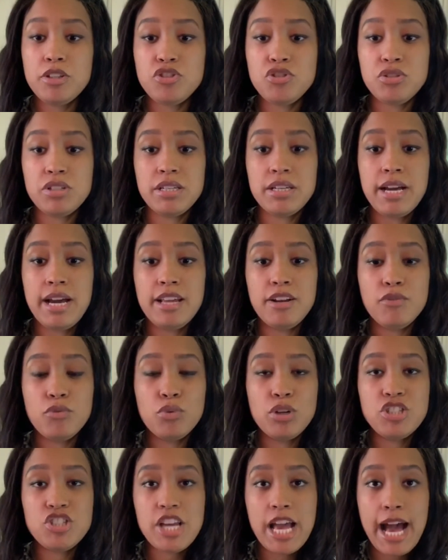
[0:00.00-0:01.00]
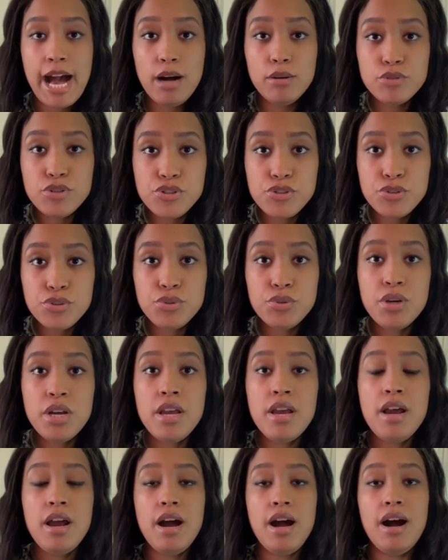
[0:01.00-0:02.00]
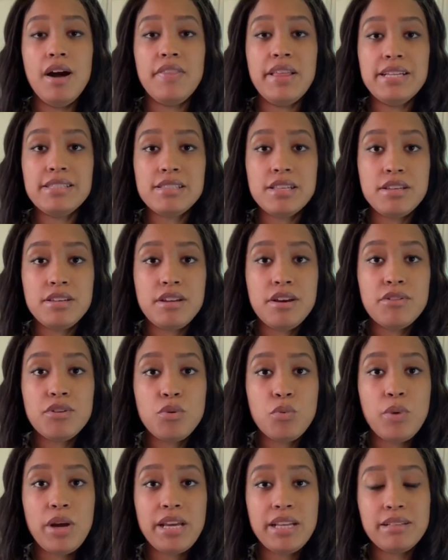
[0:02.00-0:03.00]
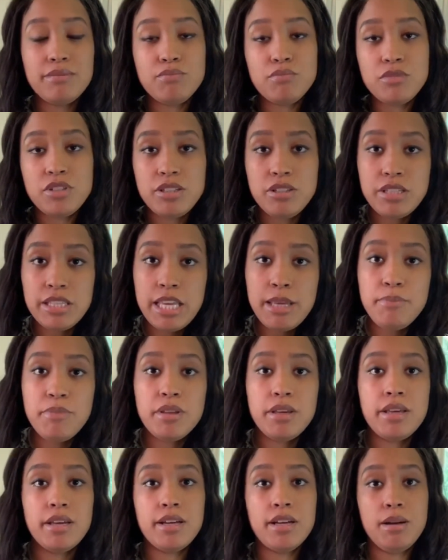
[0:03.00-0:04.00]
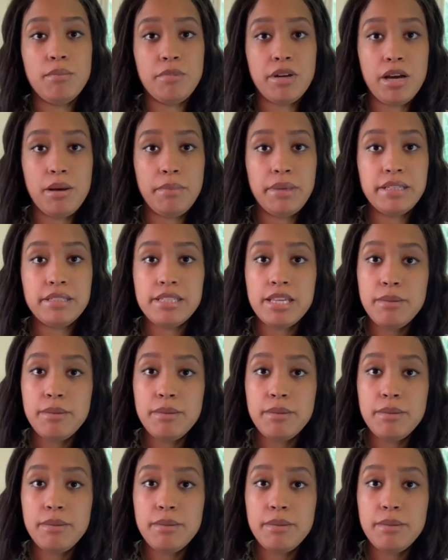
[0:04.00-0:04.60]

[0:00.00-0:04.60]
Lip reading: that you can kind of reach out to, that's another way to keep the income coming.